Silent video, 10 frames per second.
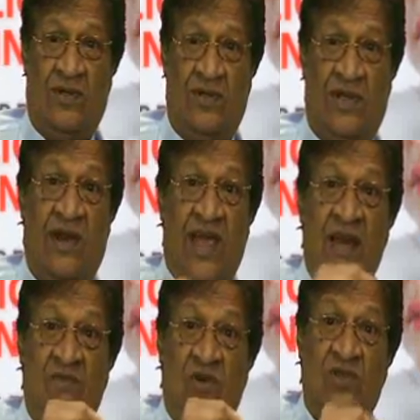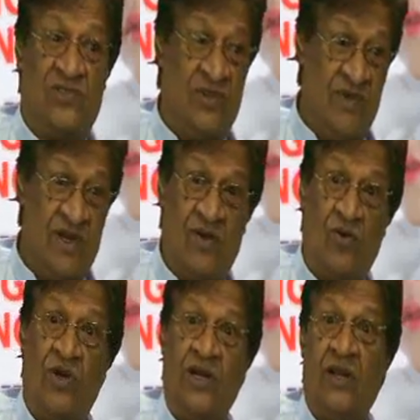their elbows from a
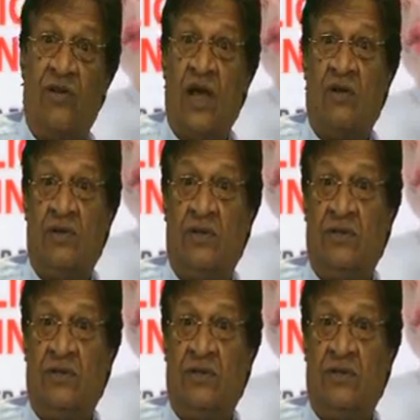hole in the ground.